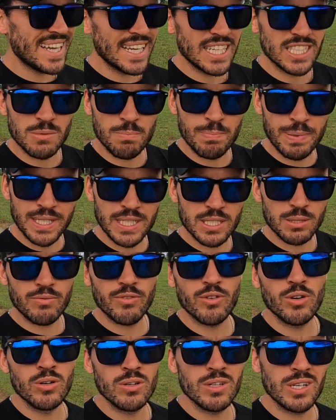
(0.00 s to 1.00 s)
It's
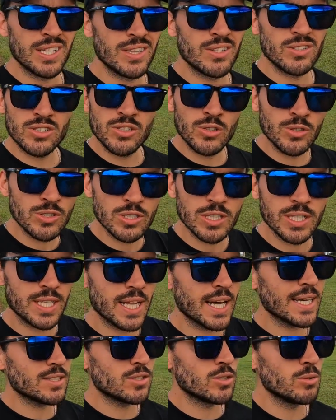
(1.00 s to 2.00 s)
peaceful and there's usually
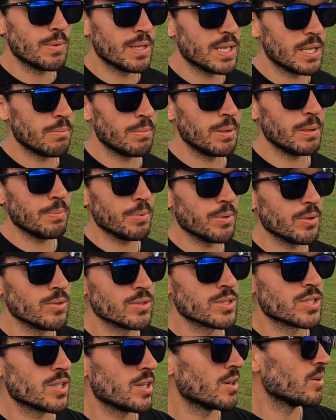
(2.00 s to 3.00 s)
not too many
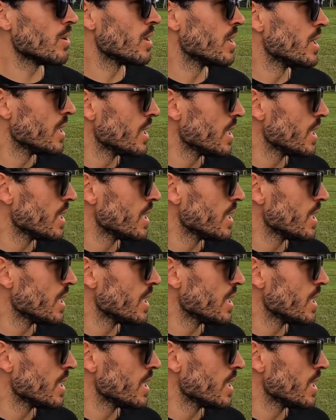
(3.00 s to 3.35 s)
people, so